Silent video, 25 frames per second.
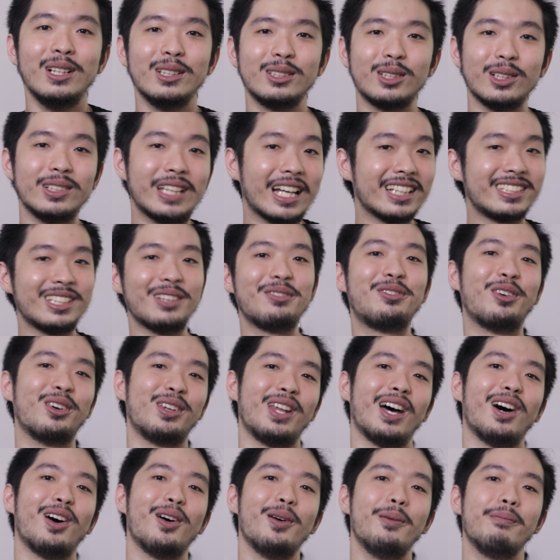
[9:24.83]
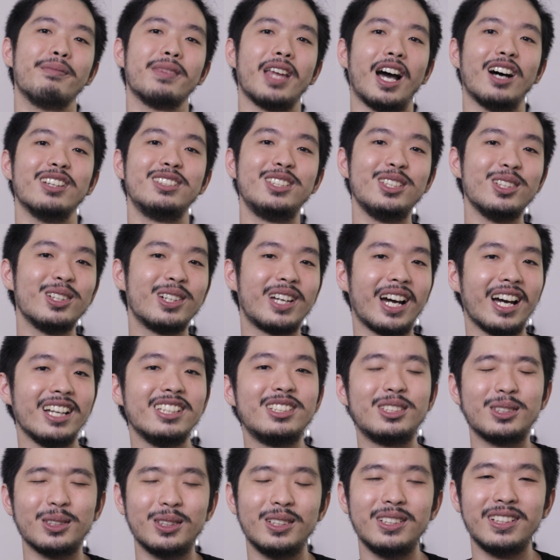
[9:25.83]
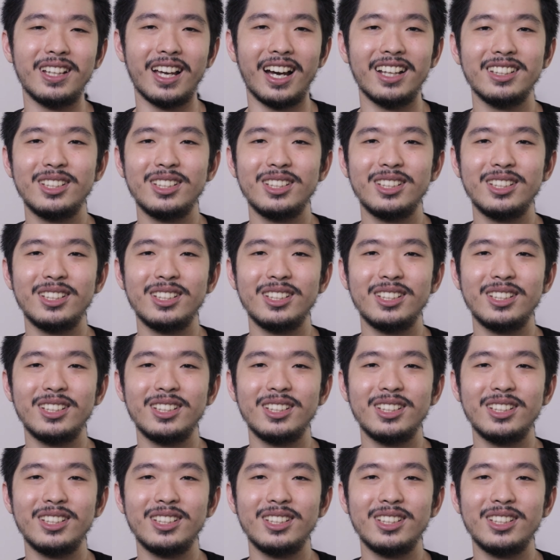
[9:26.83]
So that's it for now. I'll see you guys soon.